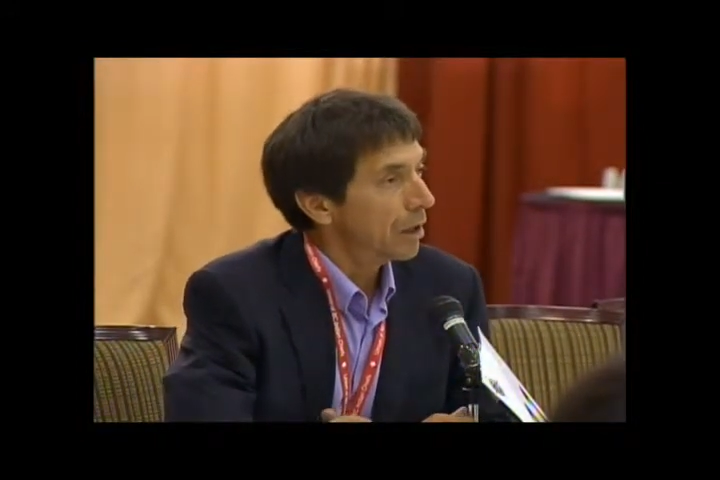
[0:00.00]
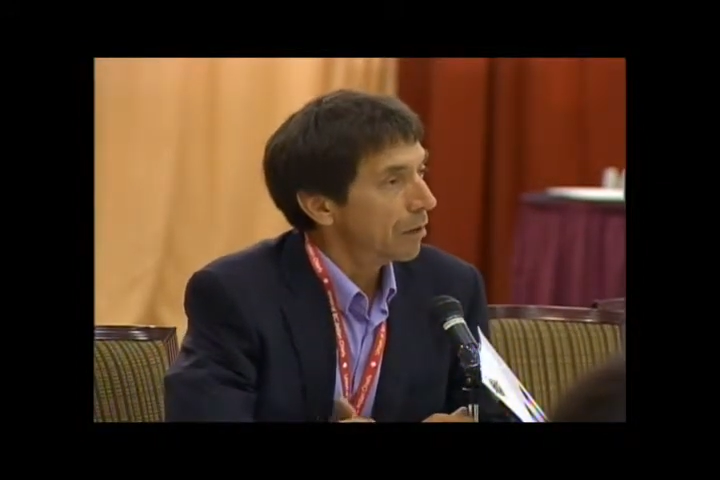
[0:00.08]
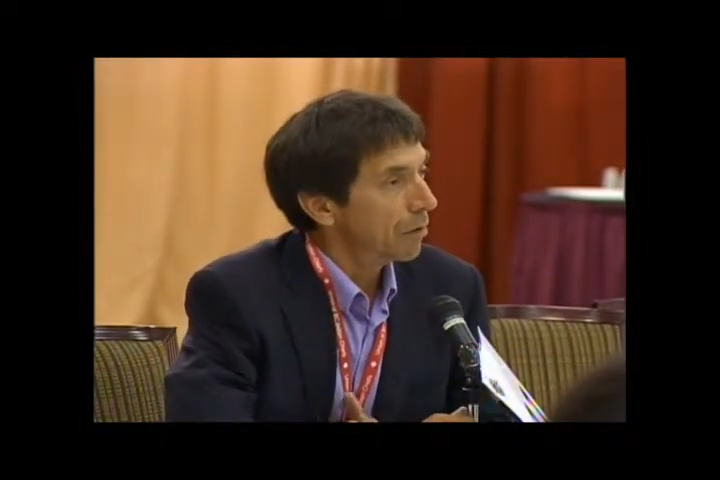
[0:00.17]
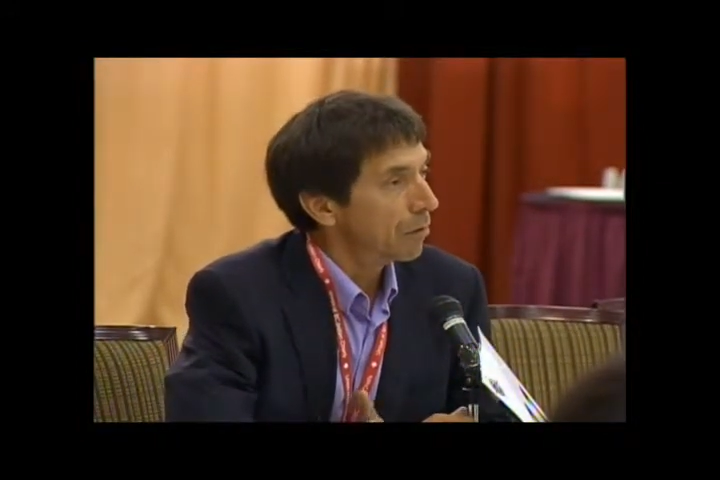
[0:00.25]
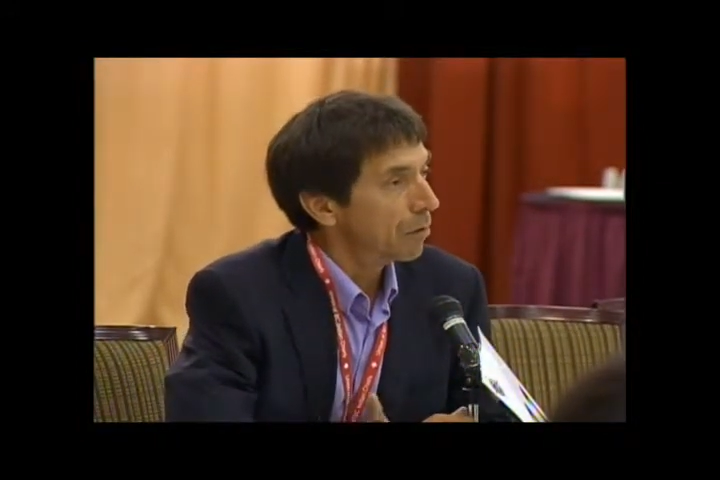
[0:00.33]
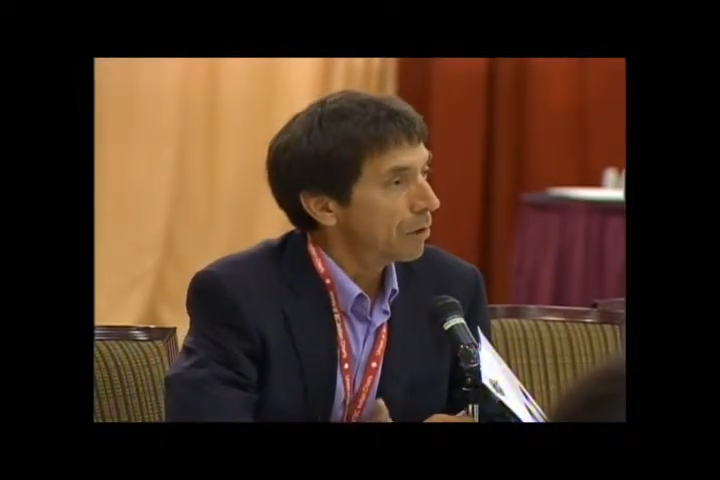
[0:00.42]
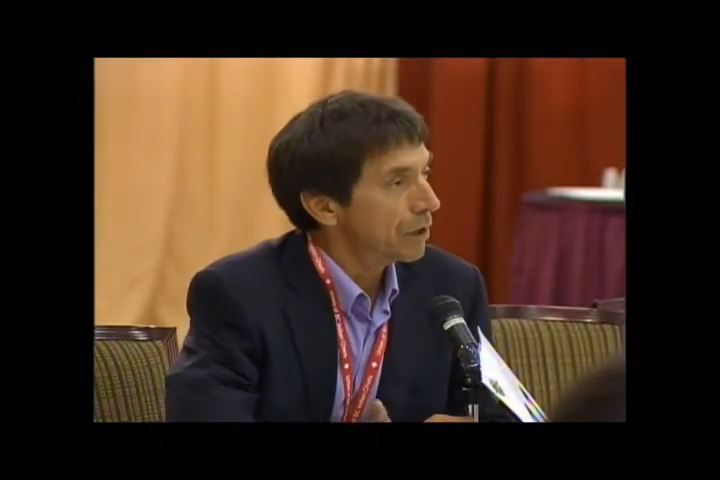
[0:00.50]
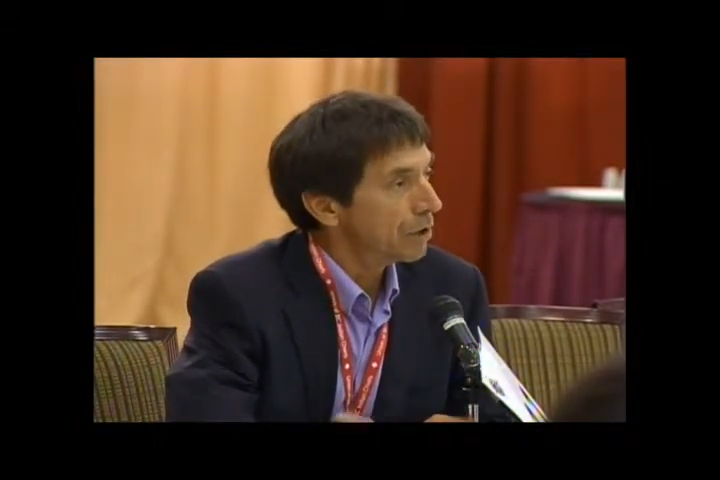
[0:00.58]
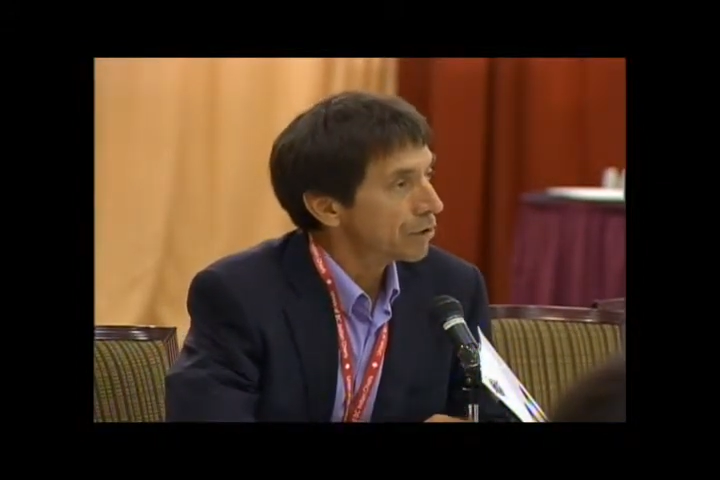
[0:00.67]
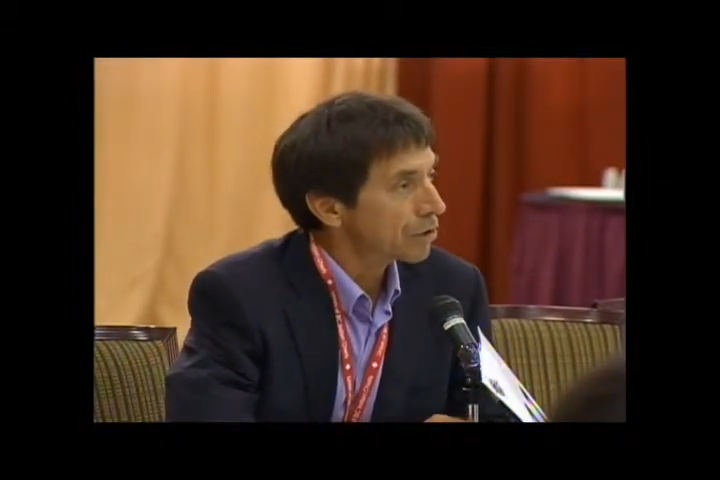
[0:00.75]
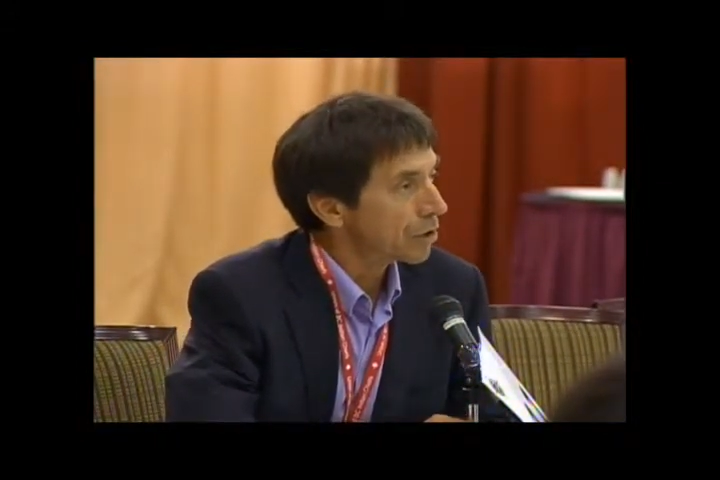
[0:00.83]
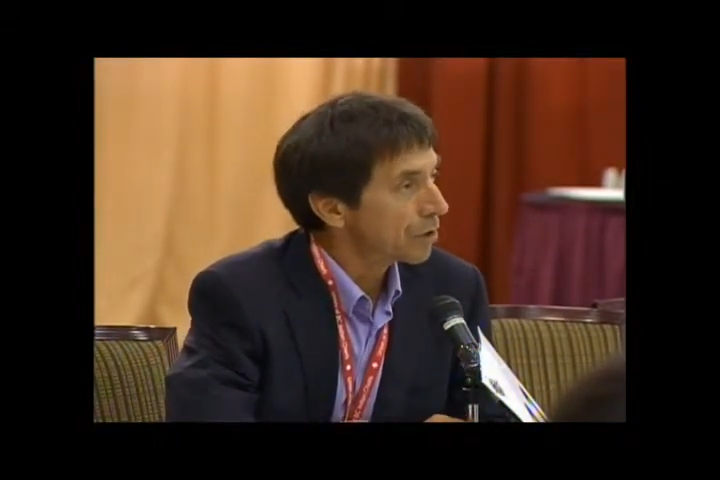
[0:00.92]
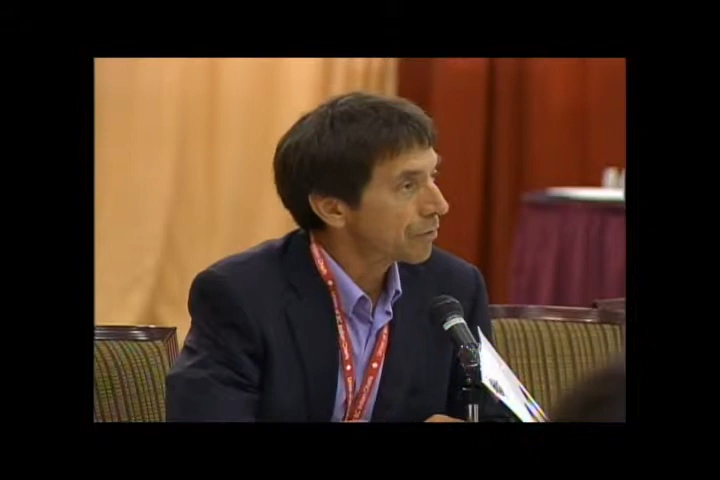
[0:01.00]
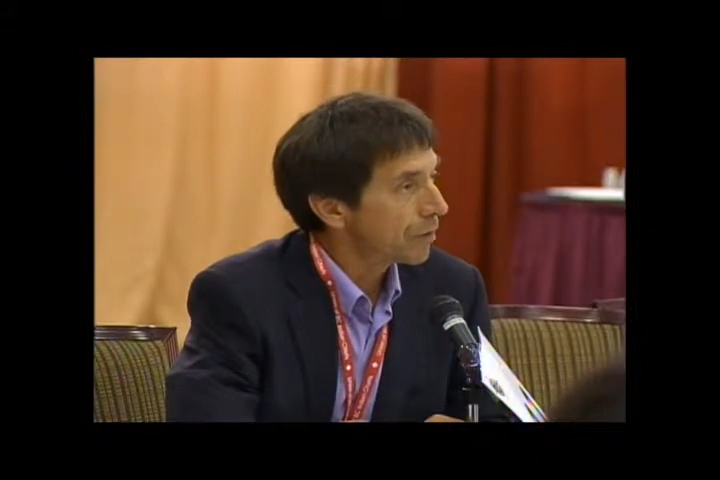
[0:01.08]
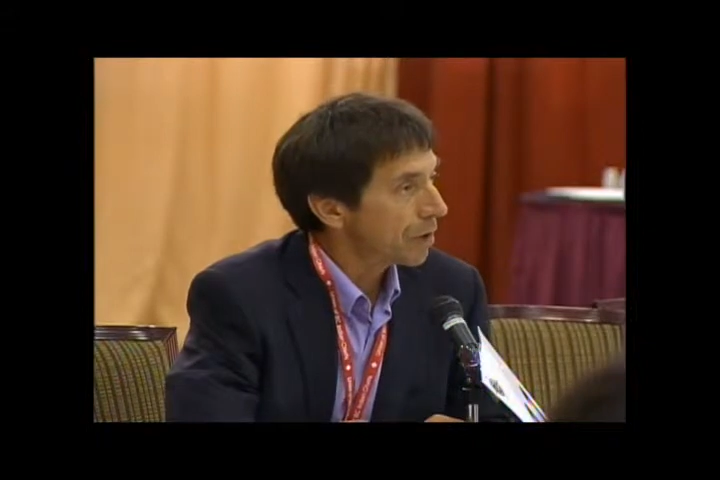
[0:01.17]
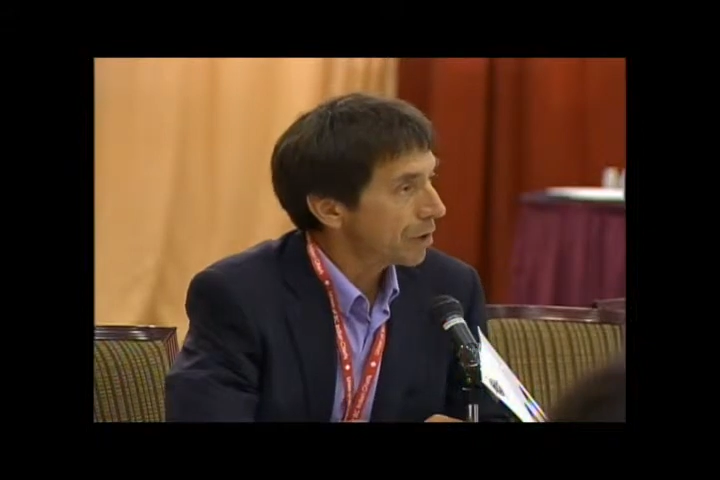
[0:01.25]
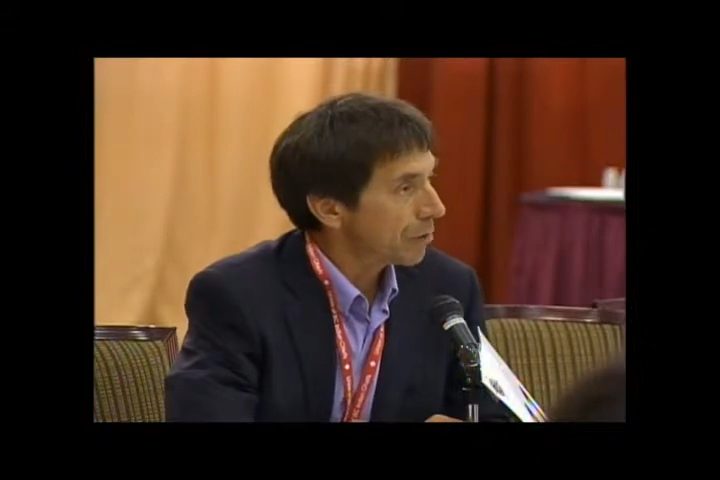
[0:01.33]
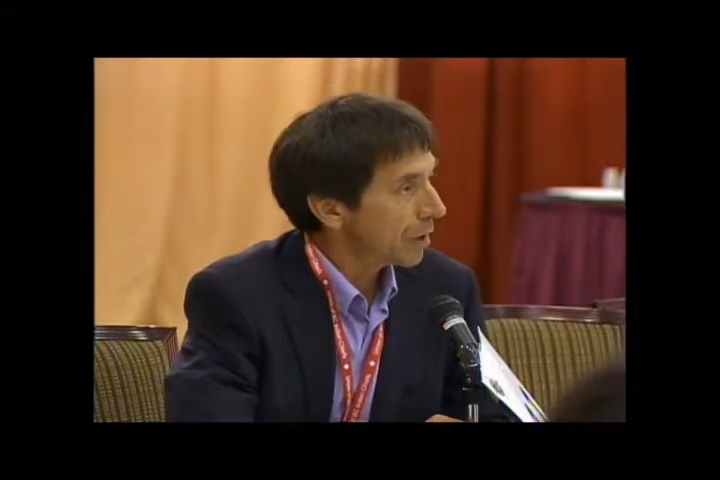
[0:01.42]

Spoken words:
what we deserve there,